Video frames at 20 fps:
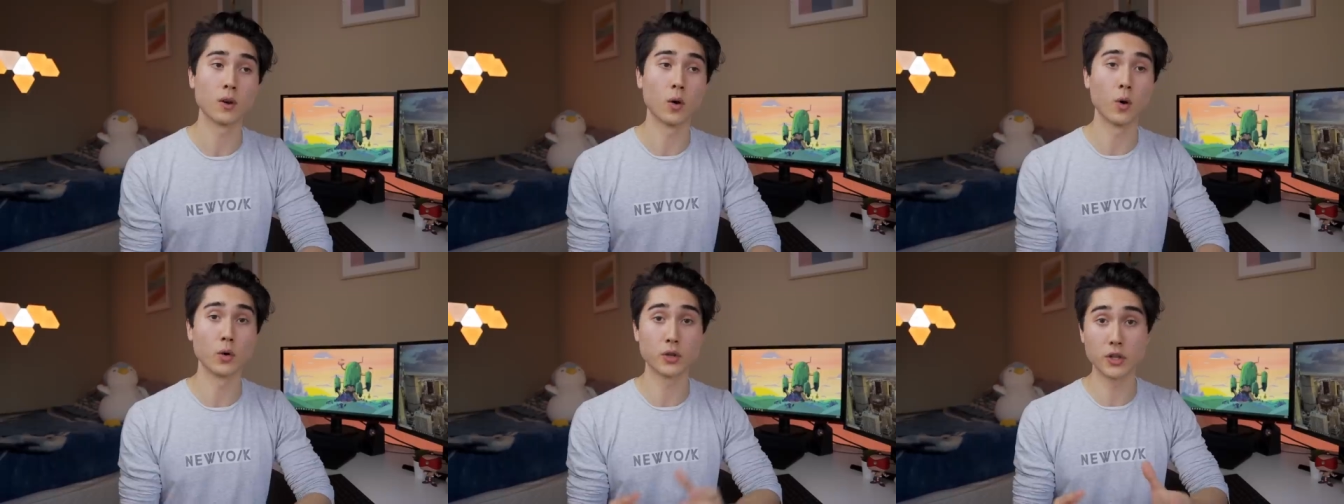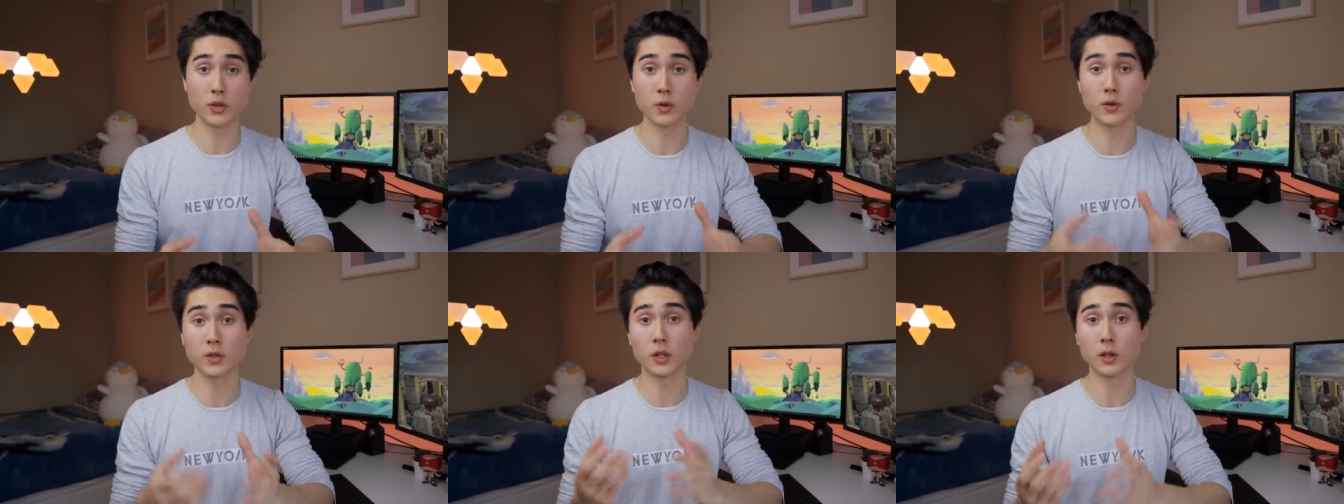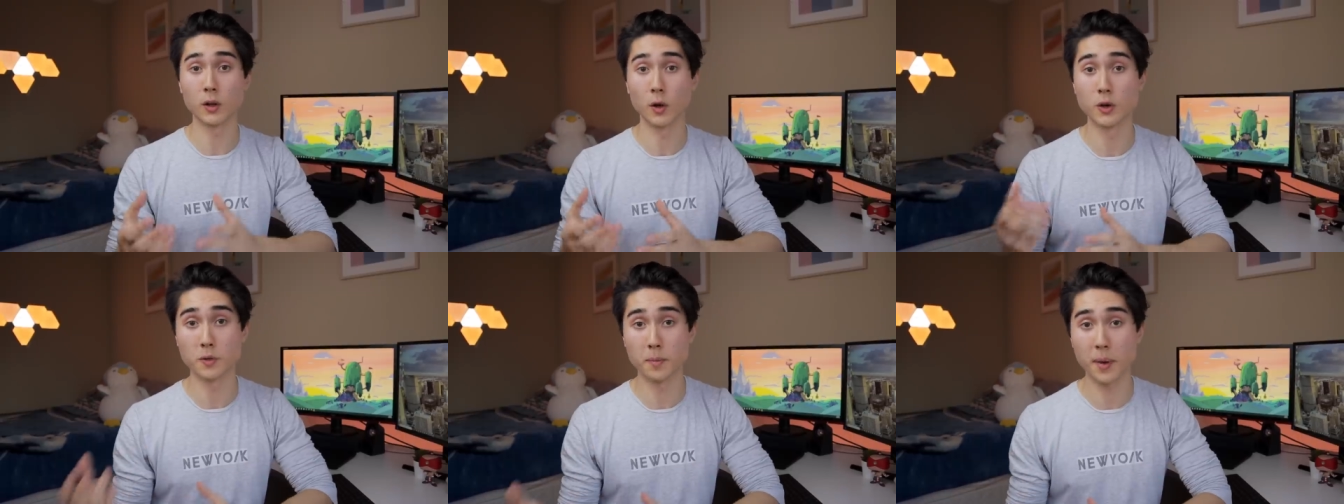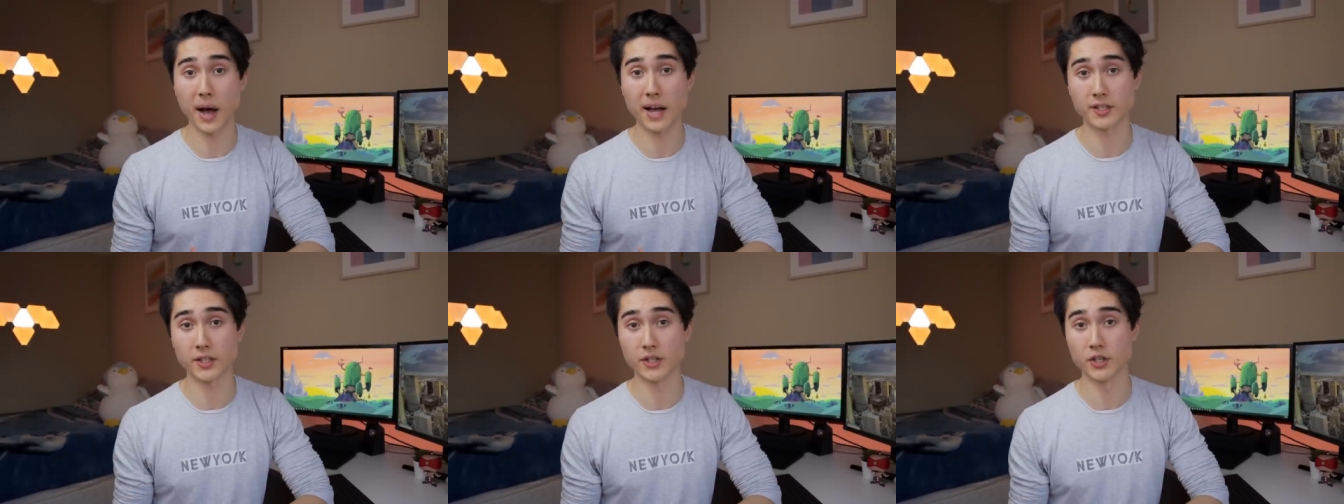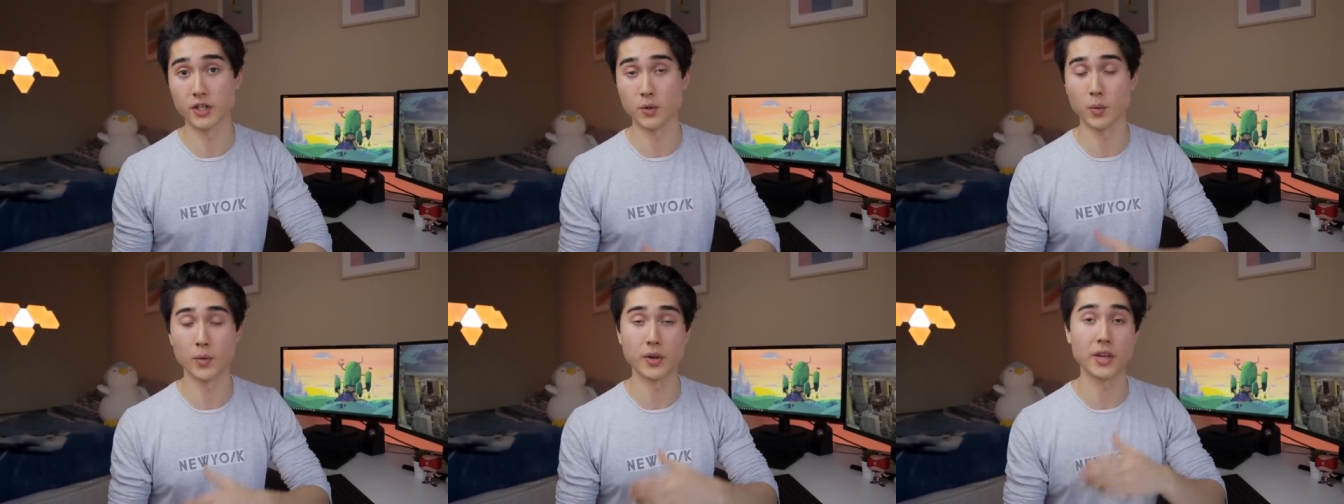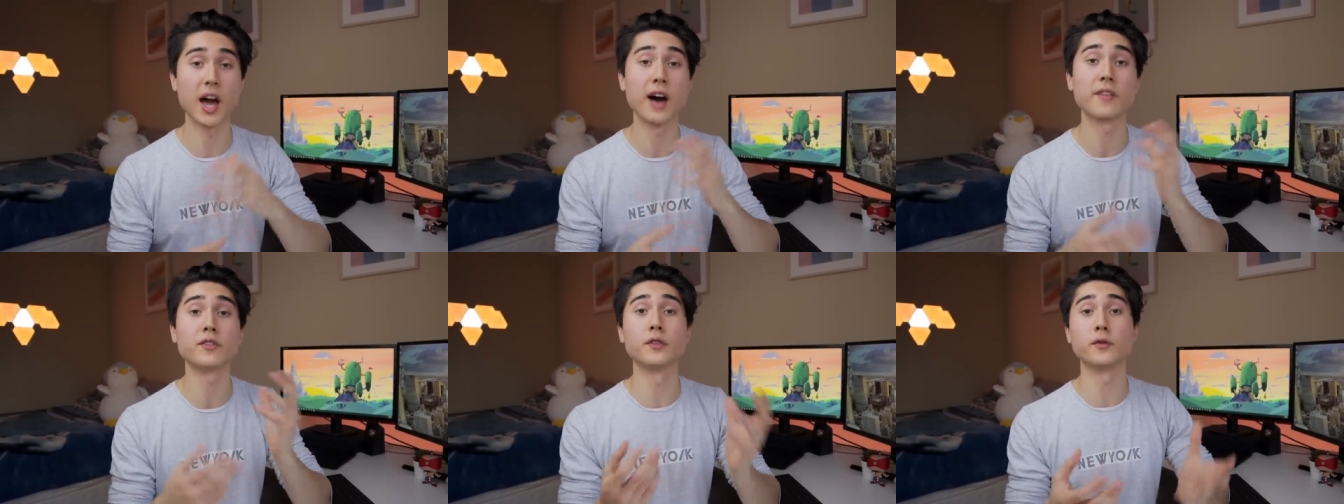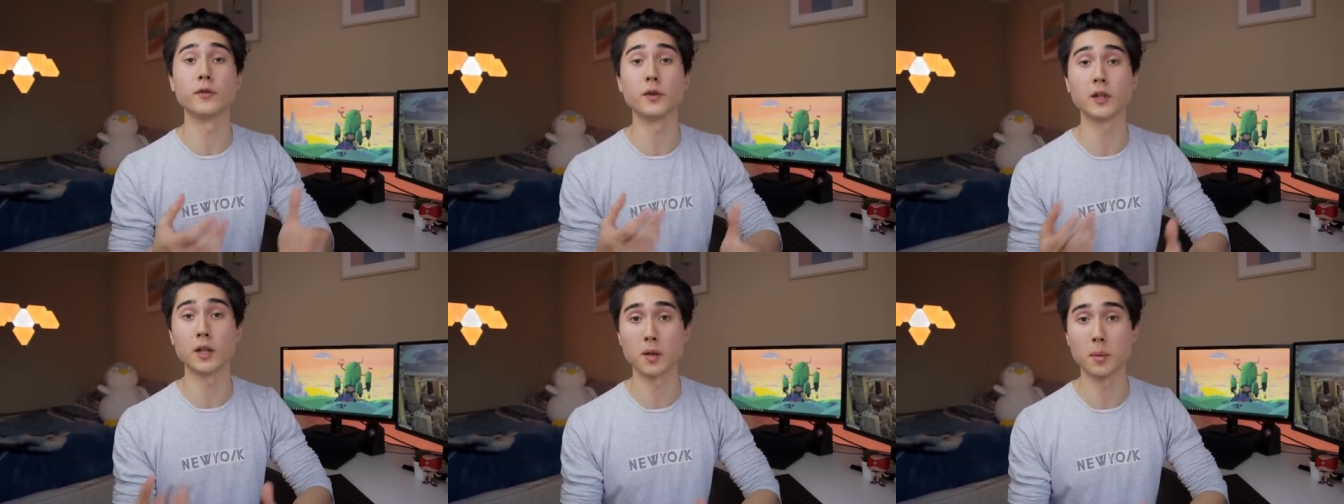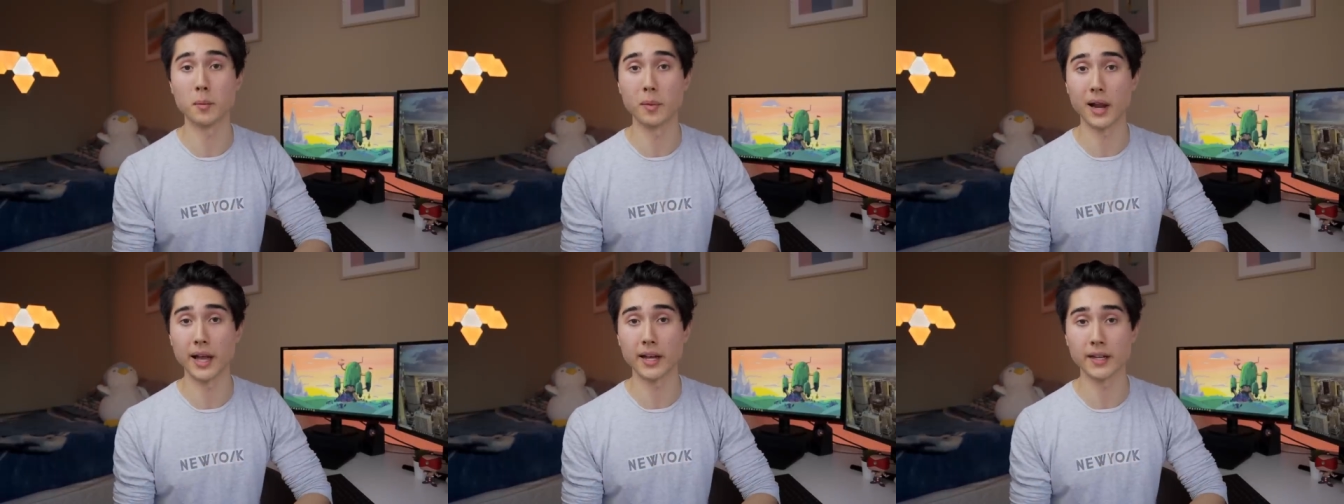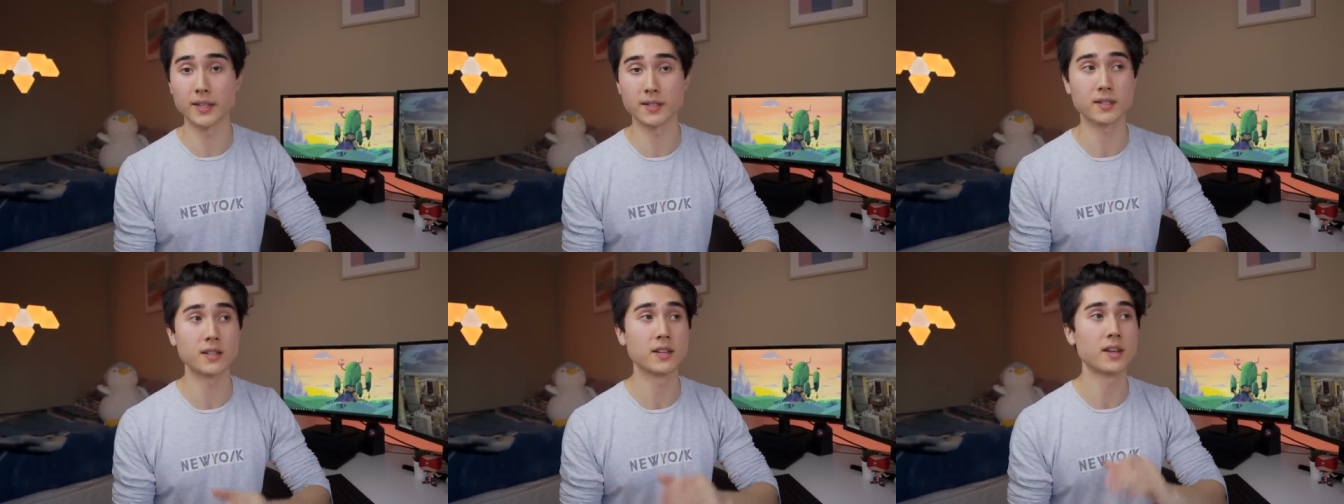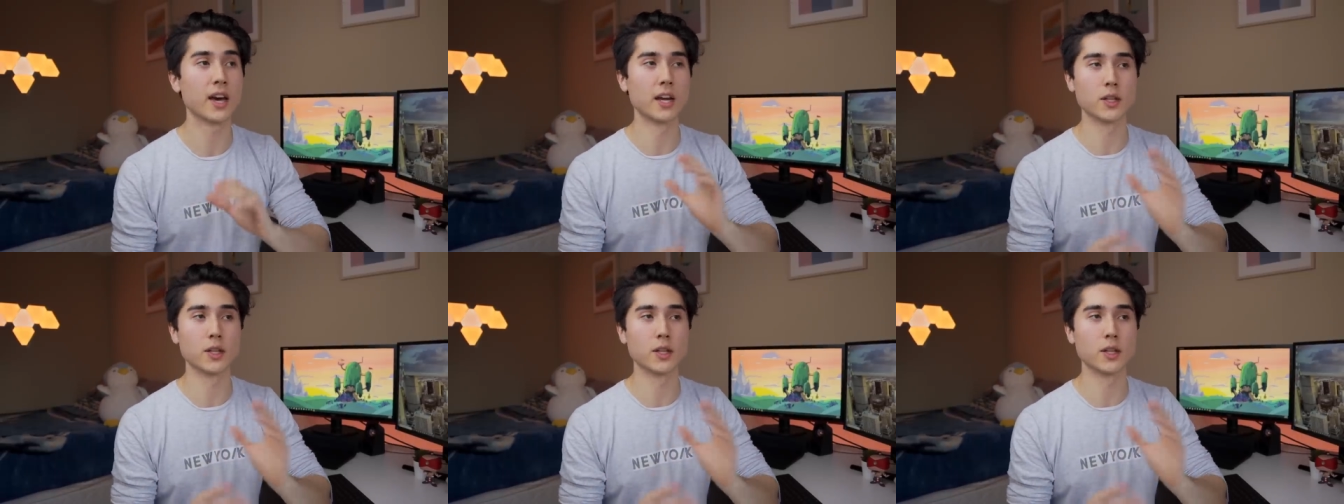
or to use closed passages where you have to fill in the blanks,